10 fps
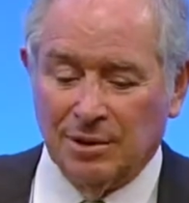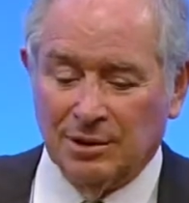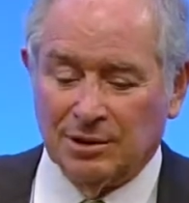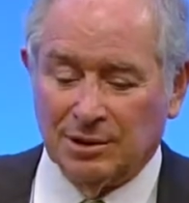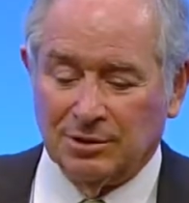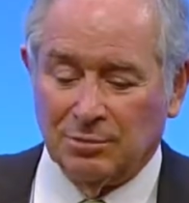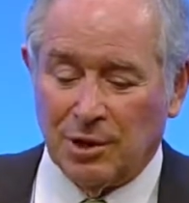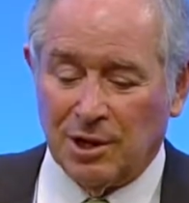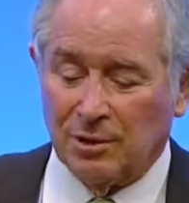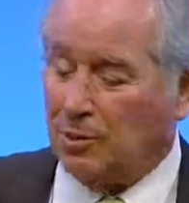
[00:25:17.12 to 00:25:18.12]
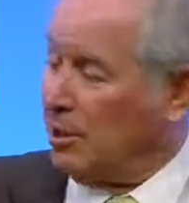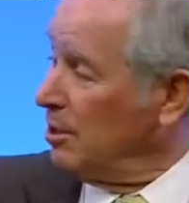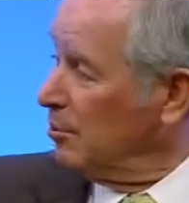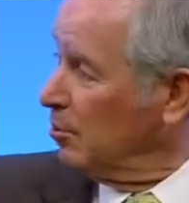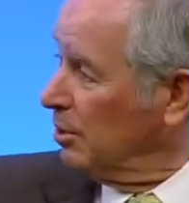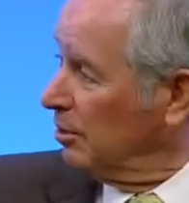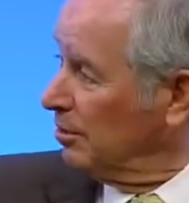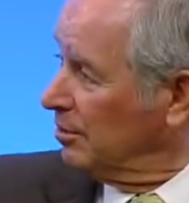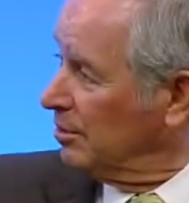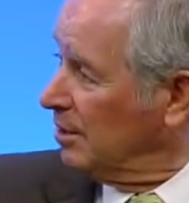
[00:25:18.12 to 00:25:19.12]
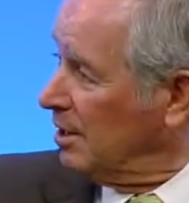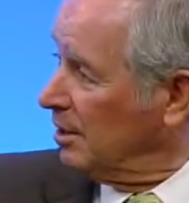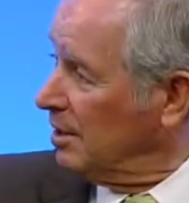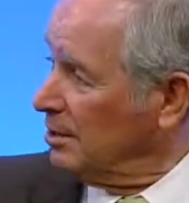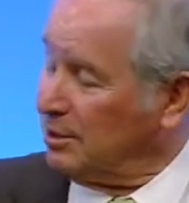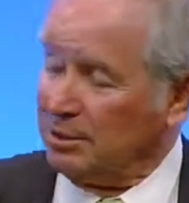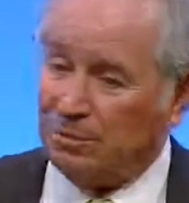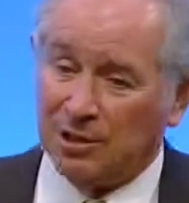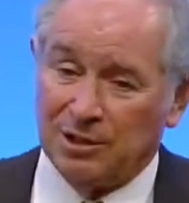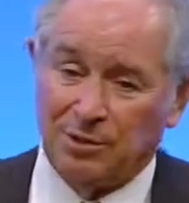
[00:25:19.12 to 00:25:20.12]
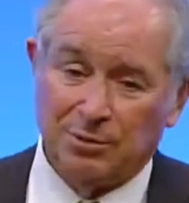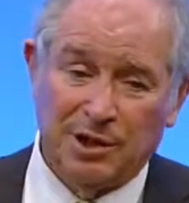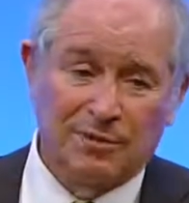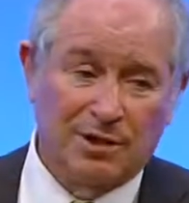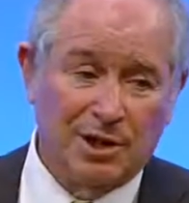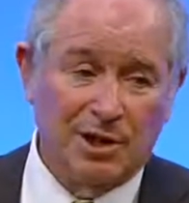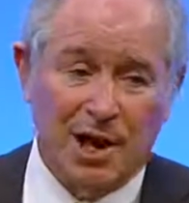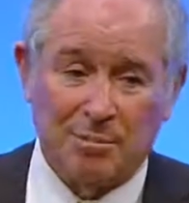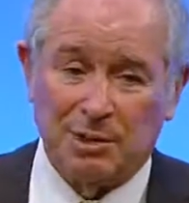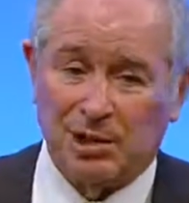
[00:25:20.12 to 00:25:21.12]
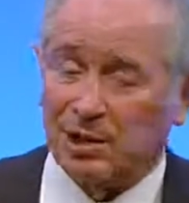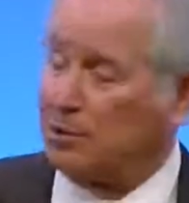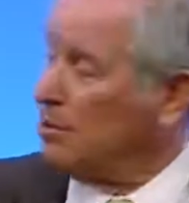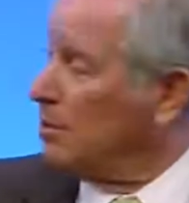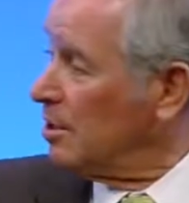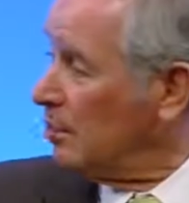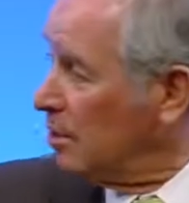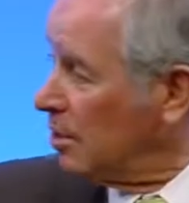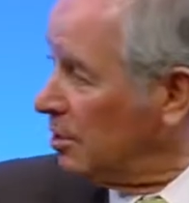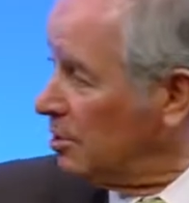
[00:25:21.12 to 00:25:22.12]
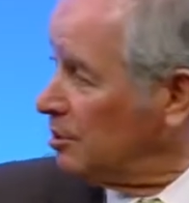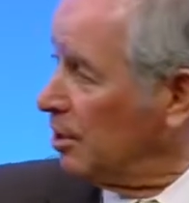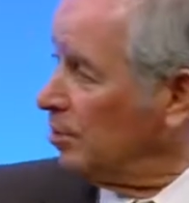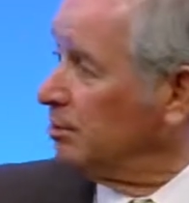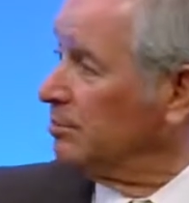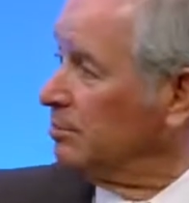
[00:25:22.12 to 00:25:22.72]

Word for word: He said, why did you win? I said, because we have an unhappy country and they wanted it changed.